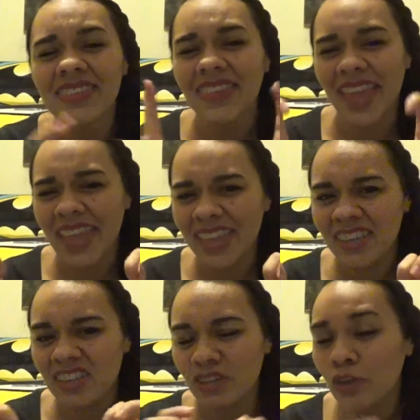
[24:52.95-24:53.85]

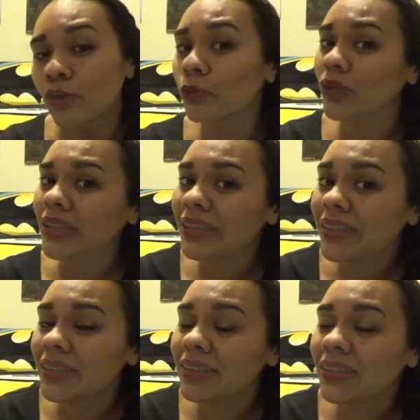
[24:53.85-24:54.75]
they
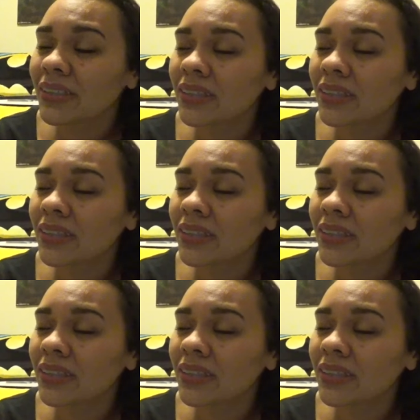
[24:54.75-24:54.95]
agreed